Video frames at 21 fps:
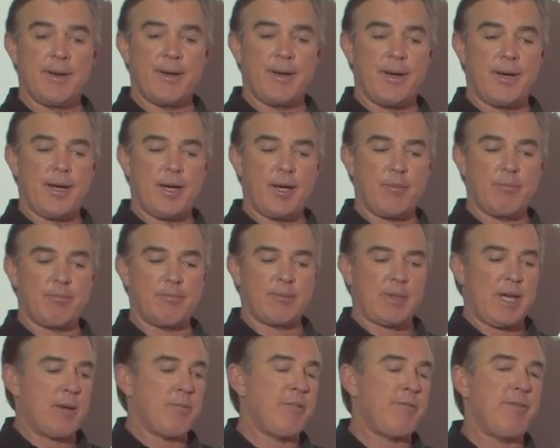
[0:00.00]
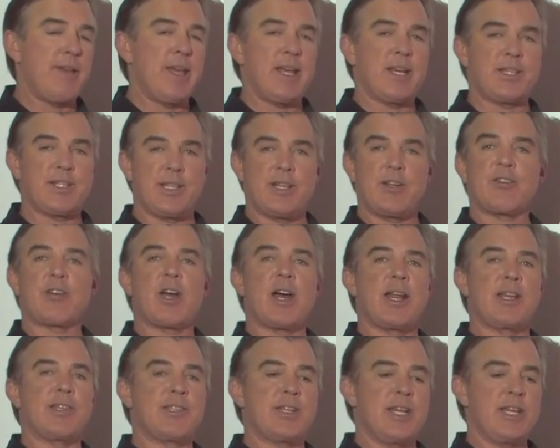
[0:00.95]
Um, I'm a fan of centered
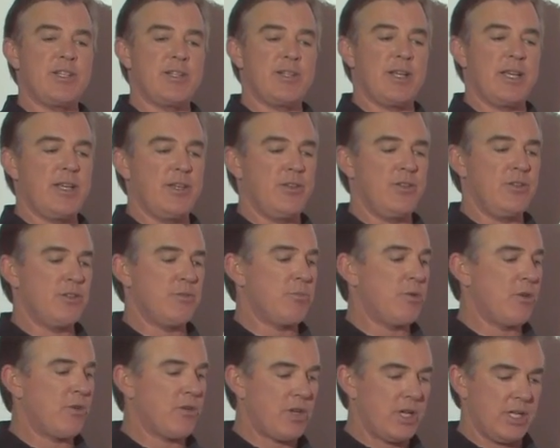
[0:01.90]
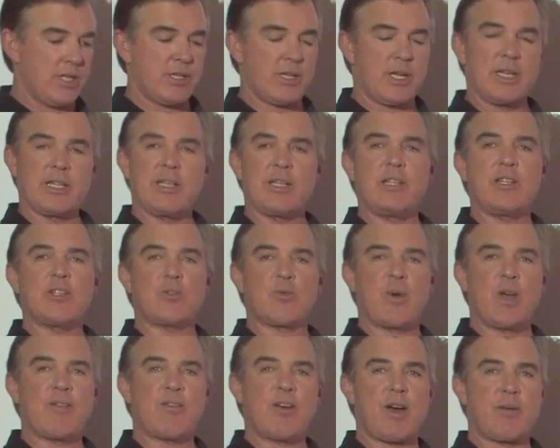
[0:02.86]
condensation. I use both continuous
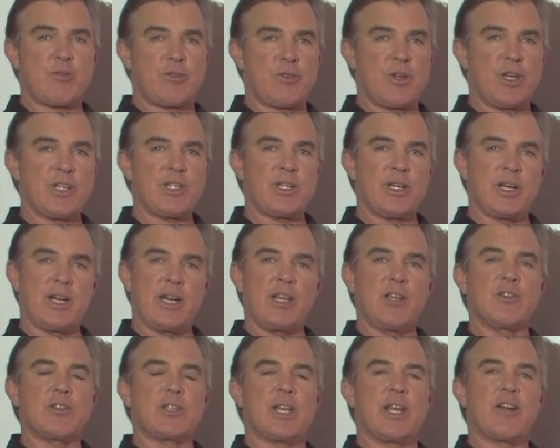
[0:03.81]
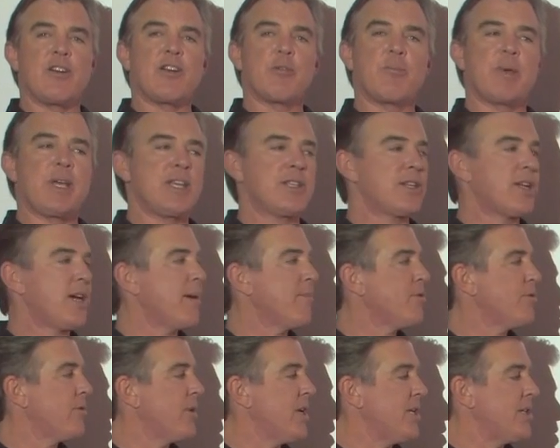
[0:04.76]
wave obturation and I use carrier-based
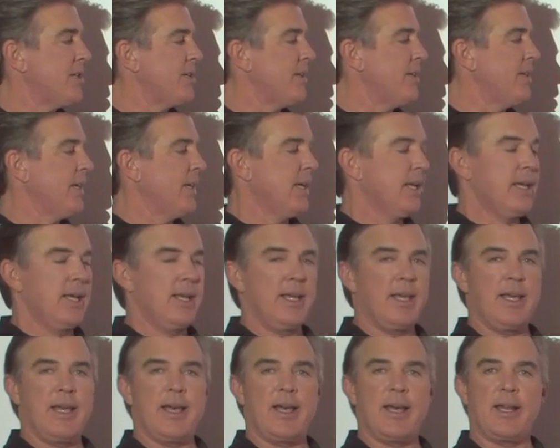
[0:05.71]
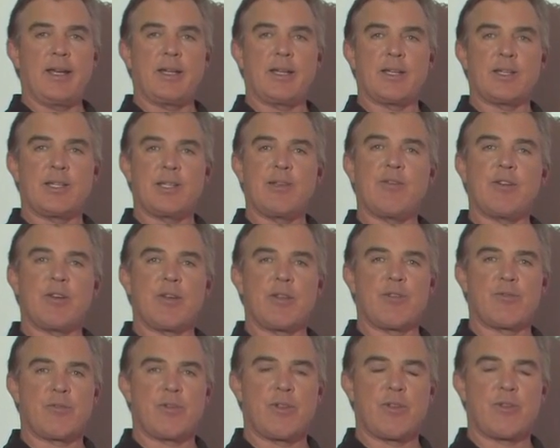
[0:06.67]
obturation and uh, see very
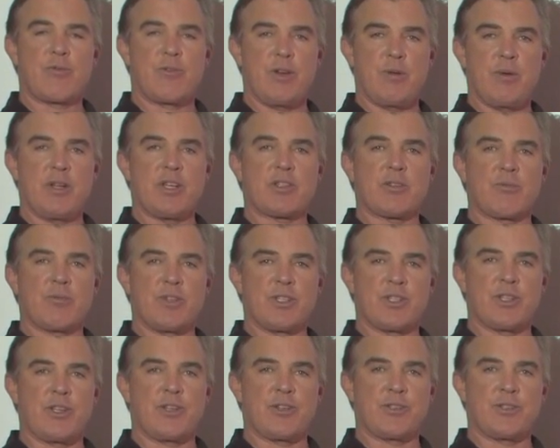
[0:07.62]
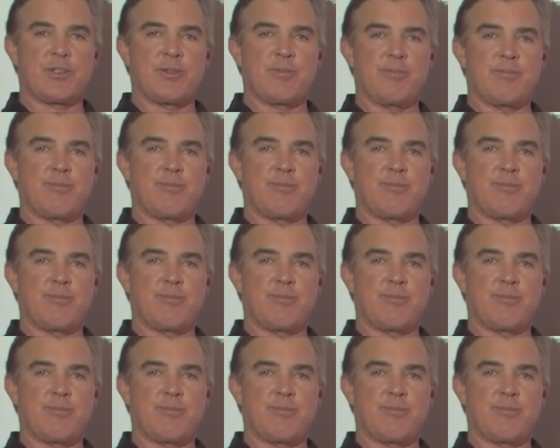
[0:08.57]
th three-dimensional results.